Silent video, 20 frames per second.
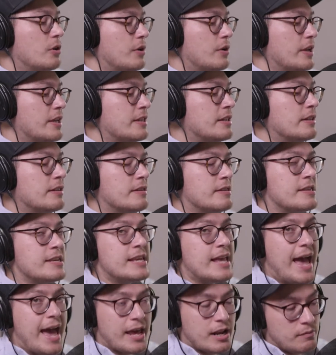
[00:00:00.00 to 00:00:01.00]
in
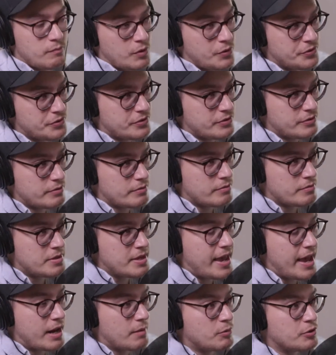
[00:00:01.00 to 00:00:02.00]
the
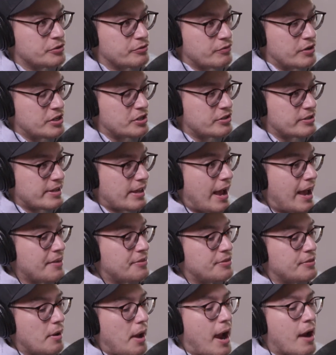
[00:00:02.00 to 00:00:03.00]
Atomos range, that
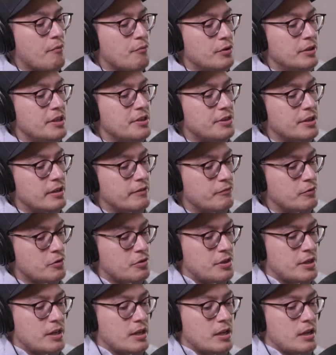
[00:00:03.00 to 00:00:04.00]
I really think if you're
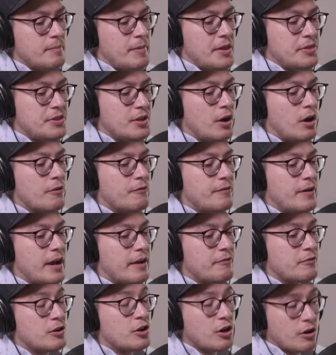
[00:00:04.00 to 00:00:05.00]
thinking about the
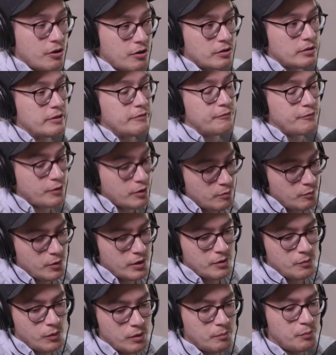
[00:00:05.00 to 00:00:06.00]
R5 currently,
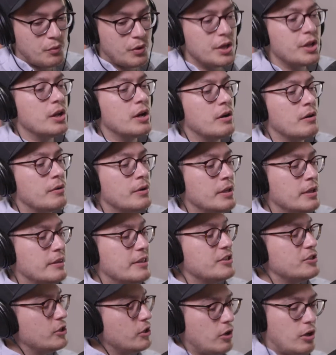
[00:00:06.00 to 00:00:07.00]
firmware 1.0,
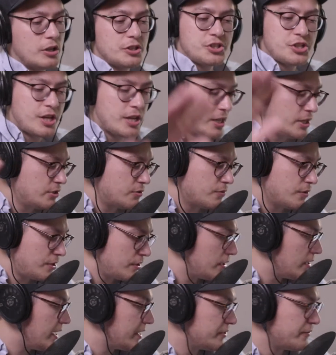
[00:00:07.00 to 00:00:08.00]
this could all change with
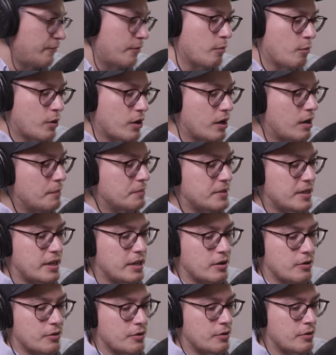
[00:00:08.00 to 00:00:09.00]
the next firmware
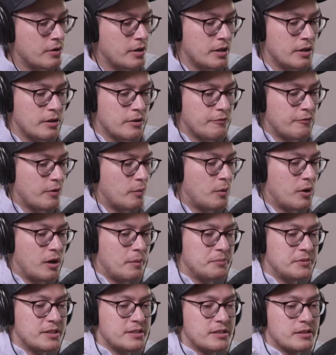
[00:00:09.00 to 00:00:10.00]
update or firmware
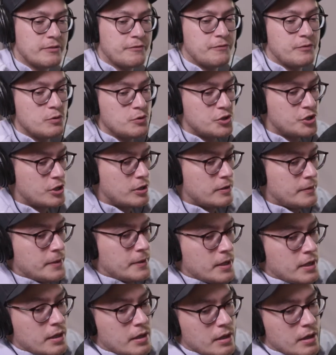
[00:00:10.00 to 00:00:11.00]
updates in the future.
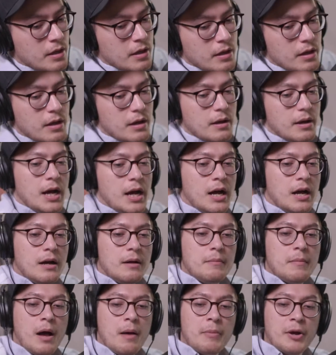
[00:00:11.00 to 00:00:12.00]

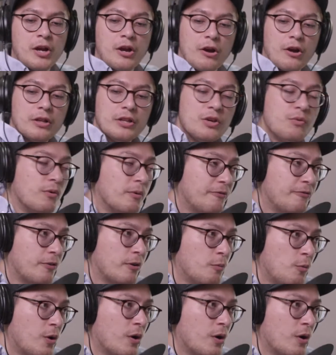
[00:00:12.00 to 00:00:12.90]
But currently, firmware